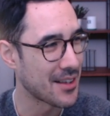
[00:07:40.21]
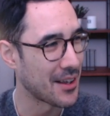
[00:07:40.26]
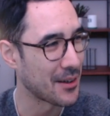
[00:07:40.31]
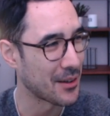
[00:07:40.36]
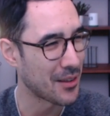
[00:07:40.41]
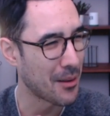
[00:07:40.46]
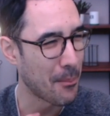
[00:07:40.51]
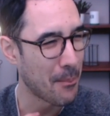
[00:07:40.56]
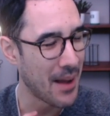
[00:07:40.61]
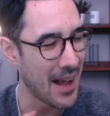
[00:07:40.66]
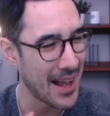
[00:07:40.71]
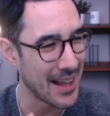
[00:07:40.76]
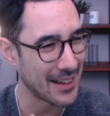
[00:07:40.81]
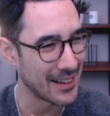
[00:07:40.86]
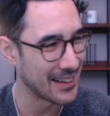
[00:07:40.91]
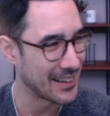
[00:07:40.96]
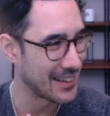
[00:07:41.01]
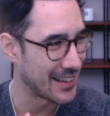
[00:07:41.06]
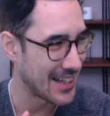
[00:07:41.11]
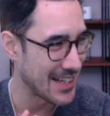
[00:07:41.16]
The, the
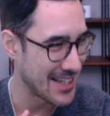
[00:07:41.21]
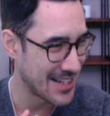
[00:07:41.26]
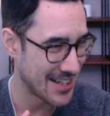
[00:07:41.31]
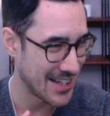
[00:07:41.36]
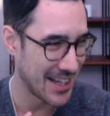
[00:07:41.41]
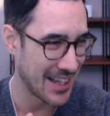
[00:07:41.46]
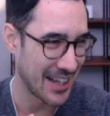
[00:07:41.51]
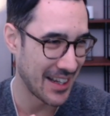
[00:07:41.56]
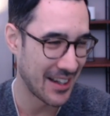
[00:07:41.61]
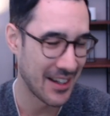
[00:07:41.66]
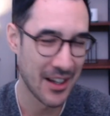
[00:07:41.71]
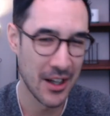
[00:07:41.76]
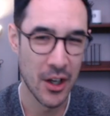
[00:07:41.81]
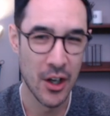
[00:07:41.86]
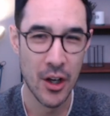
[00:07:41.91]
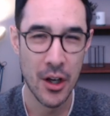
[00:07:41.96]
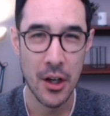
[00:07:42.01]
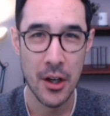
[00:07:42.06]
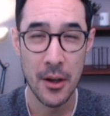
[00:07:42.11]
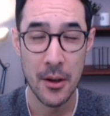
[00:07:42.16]
pattern I see
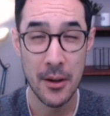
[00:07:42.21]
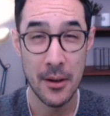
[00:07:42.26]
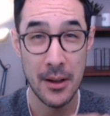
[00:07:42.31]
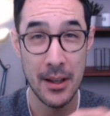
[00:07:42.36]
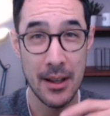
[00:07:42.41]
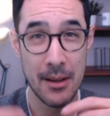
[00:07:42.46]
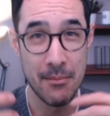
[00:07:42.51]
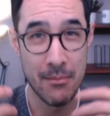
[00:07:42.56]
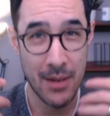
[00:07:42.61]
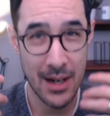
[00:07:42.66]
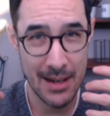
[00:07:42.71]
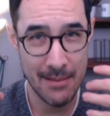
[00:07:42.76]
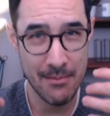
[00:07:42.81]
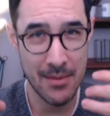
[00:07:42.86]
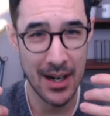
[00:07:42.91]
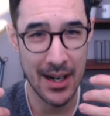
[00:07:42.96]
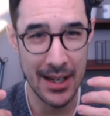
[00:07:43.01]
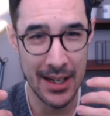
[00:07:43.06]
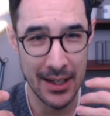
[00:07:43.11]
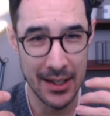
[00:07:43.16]
in my
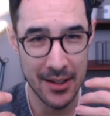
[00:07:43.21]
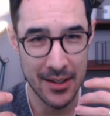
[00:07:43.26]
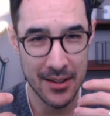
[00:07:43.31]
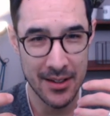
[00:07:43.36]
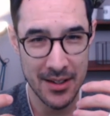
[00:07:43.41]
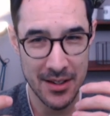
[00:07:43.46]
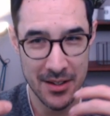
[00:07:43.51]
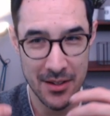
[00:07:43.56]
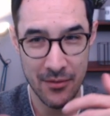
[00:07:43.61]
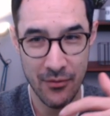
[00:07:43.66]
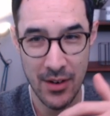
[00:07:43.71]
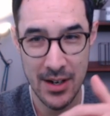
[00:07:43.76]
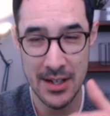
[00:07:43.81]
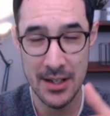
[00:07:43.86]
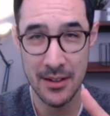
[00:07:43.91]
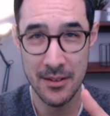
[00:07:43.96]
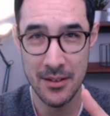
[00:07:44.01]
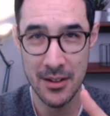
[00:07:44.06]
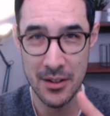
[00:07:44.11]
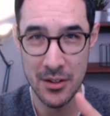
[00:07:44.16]
mind, this is
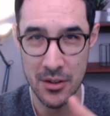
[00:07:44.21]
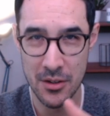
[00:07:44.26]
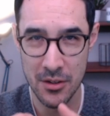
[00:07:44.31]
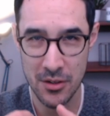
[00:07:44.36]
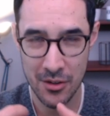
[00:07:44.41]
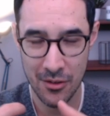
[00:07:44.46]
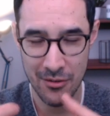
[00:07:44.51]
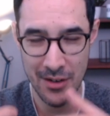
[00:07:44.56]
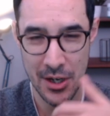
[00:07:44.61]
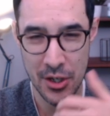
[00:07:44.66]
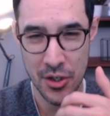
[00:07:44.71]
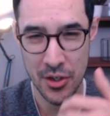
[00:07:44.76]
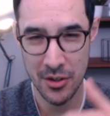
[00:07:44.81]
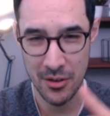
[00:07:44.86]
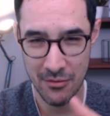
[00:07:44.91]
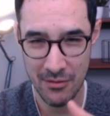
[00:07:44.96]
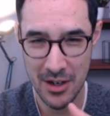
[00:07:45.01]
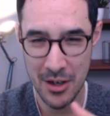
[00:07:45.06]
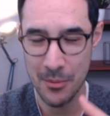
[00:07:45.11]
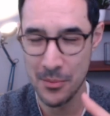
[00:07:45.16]
very a
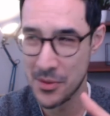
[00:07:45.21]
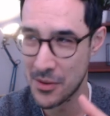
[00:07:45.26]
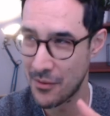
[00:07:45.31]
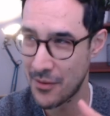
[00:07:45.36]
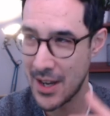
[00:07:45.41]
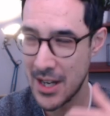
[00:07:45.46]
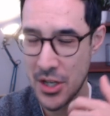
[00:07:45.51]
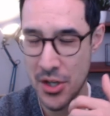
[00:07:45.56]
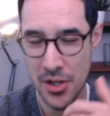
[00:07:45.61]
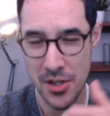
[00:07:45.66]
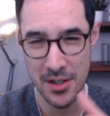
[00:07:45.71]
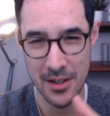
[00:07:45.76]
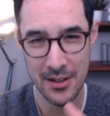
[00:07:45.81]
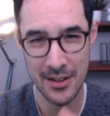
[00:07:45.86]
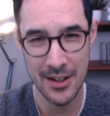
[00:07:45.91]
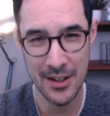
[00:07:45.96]
discretionary observation.